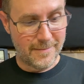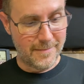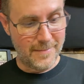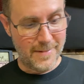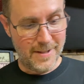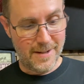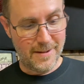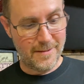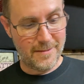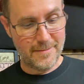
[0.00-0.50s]

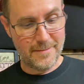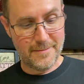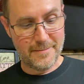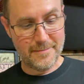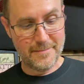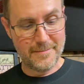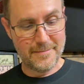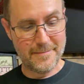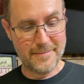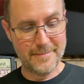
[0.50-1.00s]
You know?
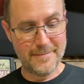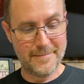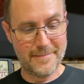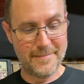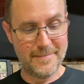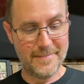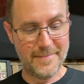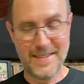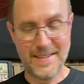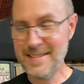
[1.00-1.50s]

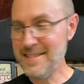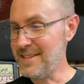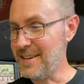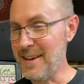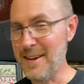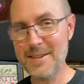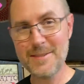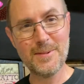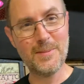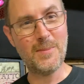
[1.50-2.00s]
And it's
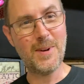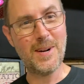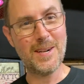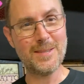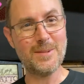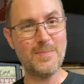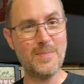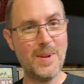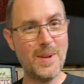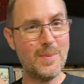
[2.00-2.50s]
awesome
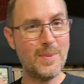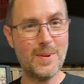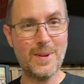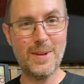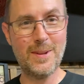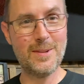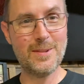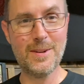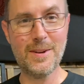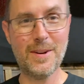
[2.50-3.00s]
watching people
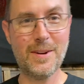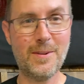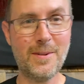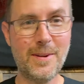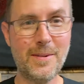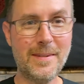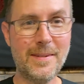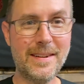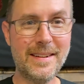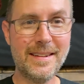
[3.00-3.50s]
use your
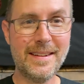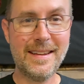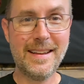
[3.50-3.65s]
equipment.